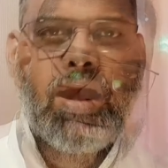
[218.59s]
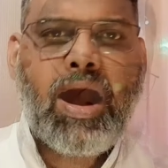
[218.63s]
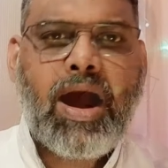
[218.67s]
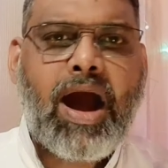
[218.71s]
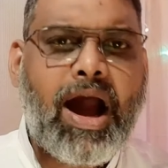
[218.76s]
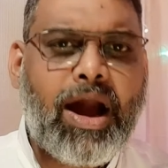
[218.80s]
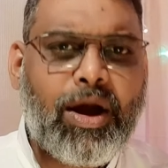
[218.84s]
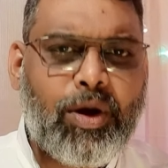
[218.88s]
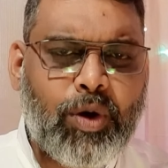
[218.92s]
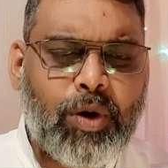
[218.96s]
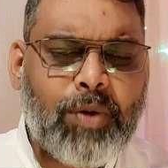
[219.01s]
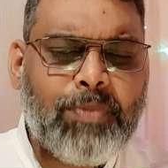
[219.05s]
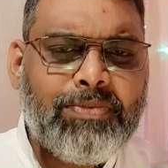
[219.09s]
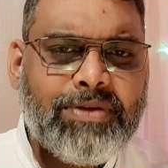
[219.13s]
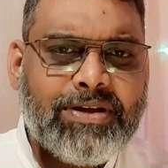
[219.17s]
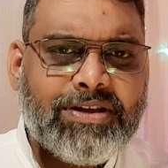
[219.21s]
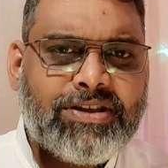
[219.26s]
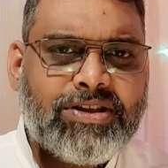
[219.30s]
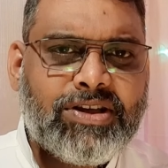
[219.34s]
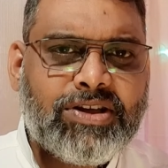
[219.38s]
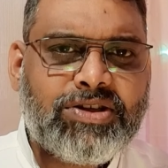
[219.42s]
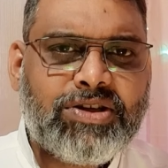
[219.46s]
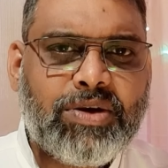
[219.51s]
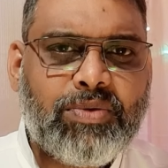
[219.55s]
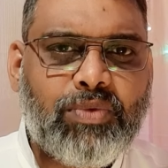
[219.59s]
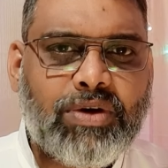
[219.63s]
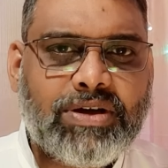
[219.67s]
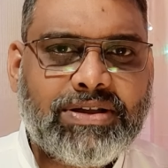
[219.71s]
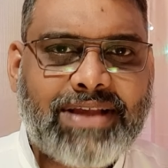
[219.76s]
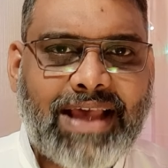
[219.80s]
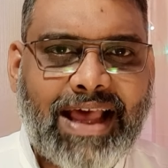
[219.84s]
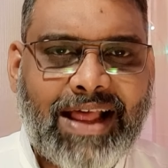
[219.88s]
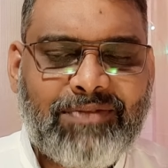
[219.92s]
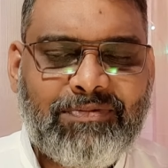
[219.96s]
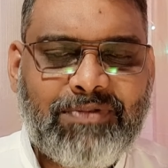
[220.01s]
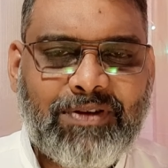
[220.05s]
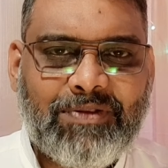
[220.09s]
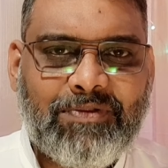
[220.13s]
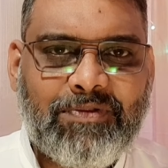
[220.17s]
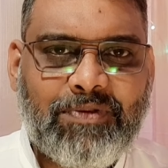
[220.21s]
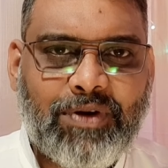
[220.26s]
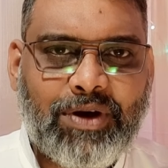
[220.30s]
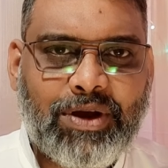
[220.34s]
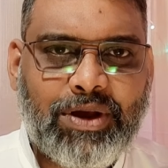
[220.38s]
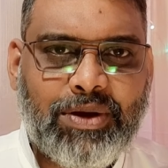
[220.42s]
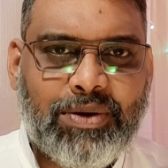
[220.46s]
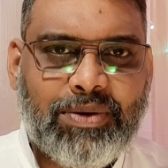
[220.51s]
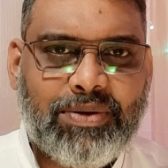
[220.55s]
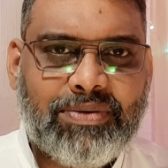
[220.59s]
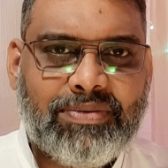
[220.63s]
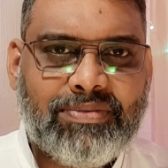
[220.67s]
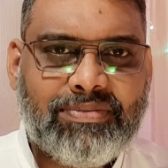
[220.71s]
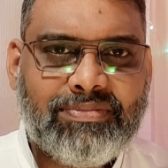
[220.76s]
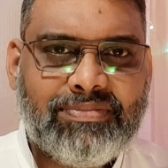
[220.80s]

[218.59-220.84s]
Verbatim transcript: I hope this session was helpful for you.